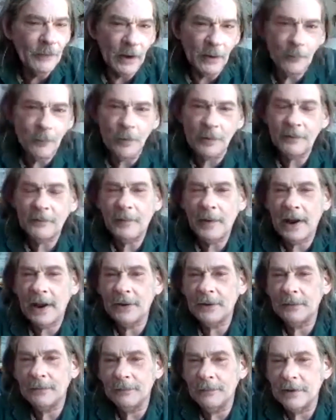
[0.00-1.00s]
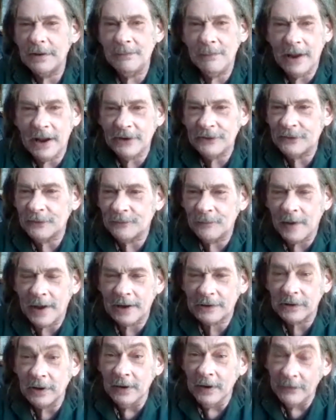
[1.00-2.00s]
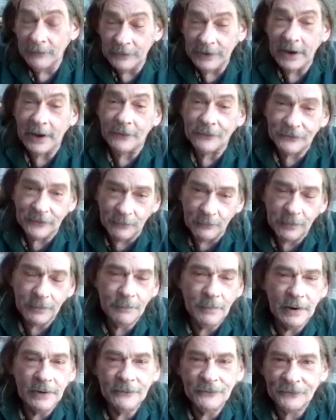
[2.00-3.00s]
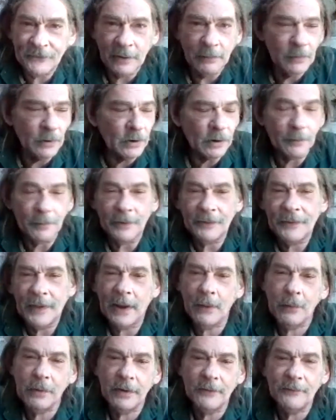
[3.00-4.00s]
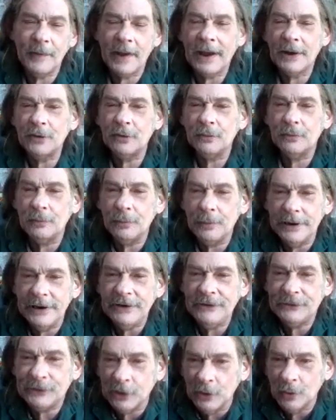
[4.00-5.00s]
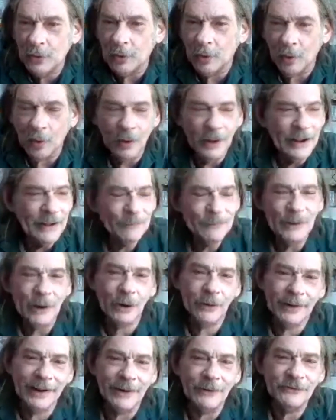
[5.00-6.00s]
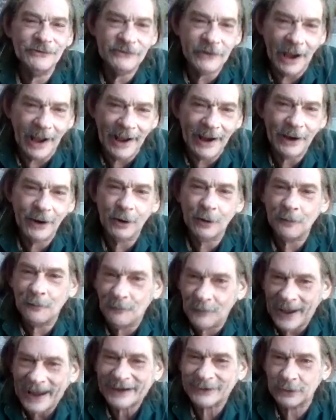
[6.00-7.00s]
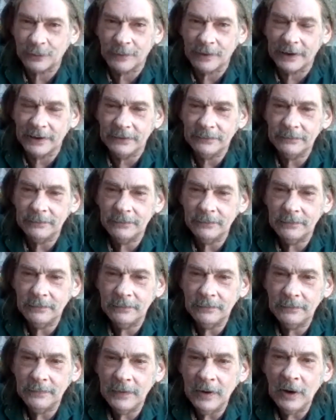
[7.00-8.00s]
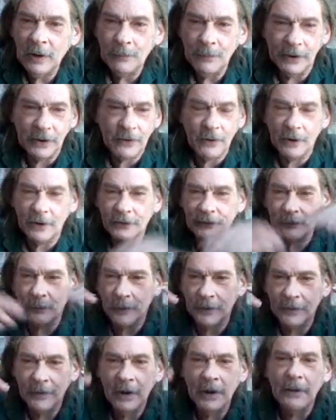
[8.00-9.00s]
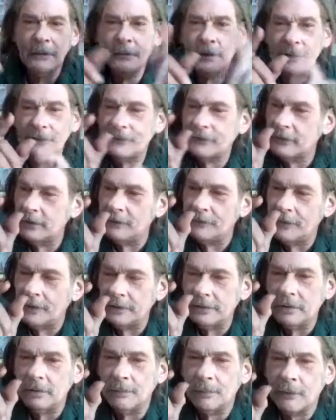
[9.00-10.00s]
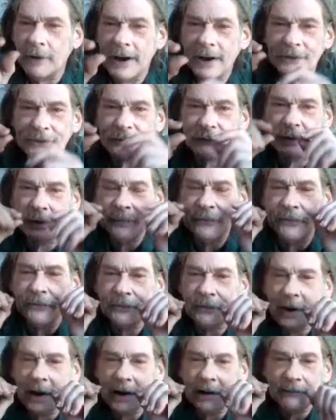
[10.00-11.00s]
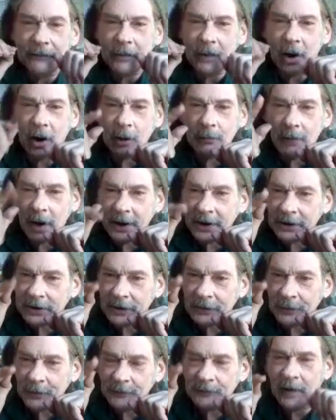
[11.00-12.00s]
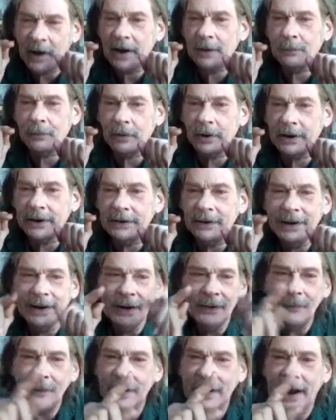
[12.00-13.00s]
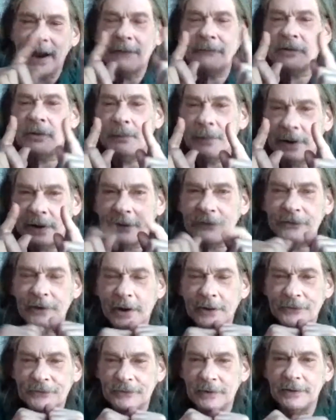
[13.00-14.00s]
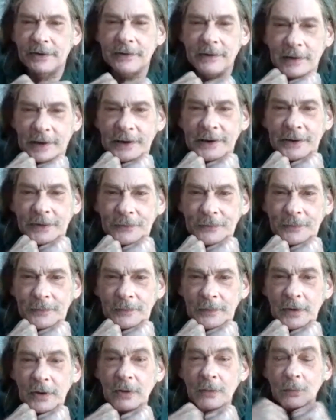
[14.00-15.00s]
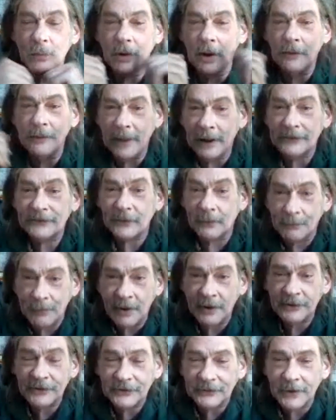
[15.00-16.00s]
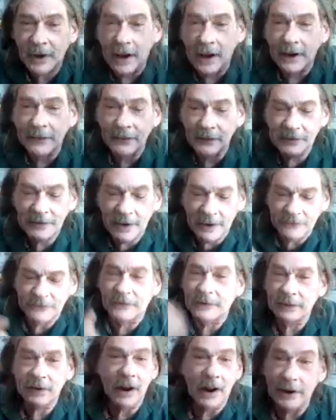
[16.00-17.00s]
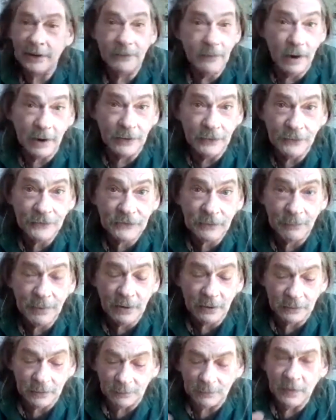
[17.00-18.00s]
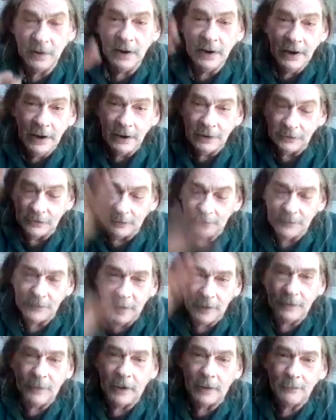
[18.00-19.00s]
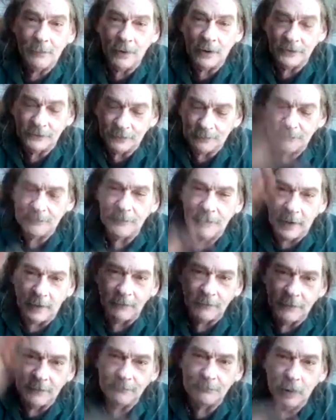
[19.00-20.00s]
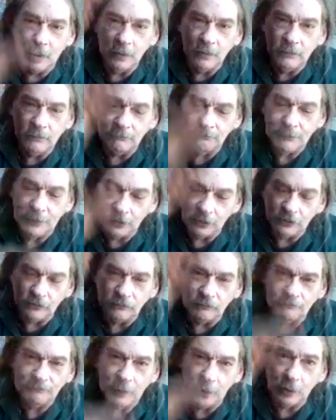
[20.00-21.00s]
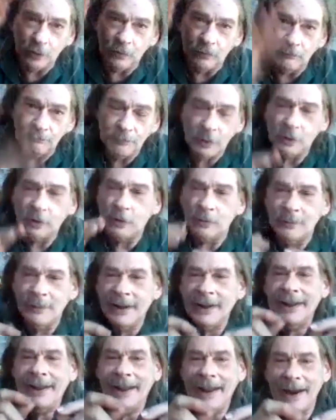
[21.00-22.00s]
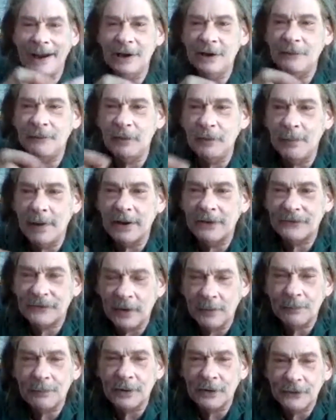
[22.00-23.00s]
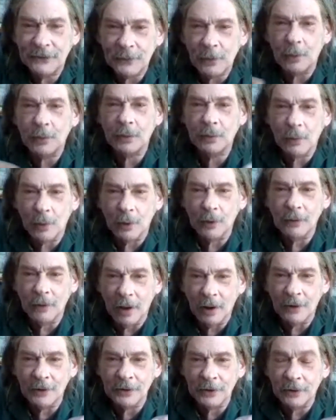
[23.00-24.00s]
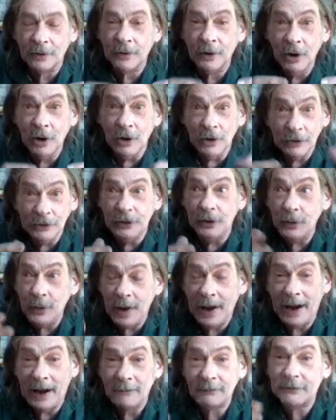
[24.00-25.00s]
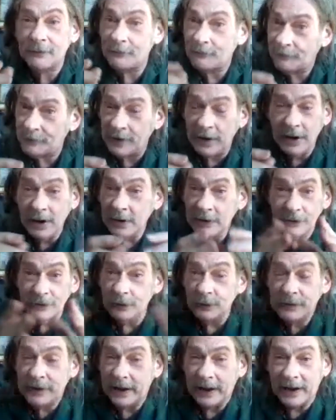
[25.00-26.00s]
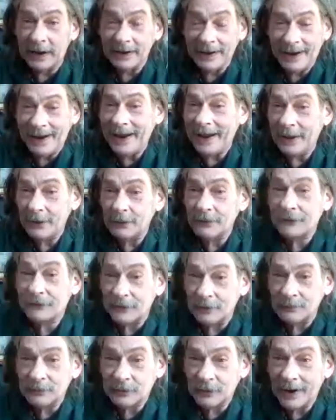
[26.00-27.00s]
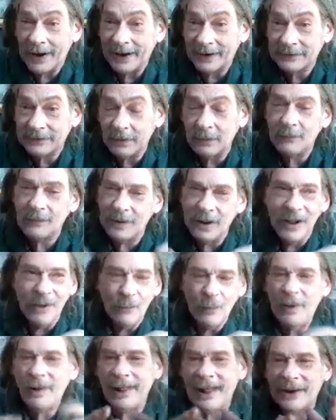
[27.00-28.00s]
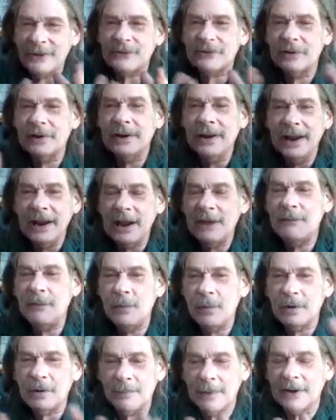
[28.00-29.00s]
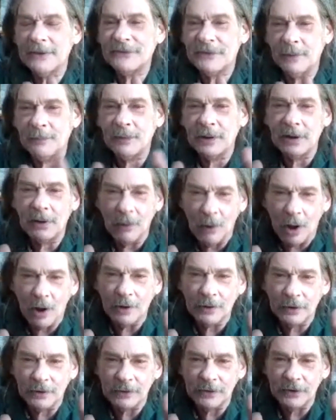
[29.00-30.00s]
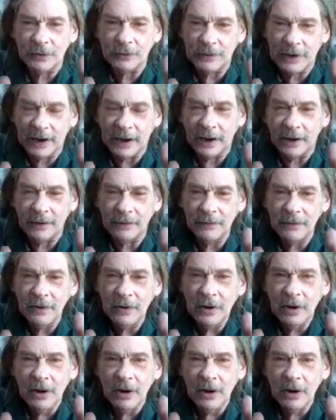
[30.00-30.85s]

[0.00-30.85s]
They would have had to remanufacture. Yes, it would have been similar, but they would have had to retool their entire factory, because when these are the little brass strips inside of a harmonica that vibrate, they have to be adjusted in length. Well, that's a punch die that does it. I used to build them, and they punch, they boom, boom, boom, boom. And if you make something shorter or longer, you have to fit. You can't add or subtract. Well, actually, if you want to make something longer, you can.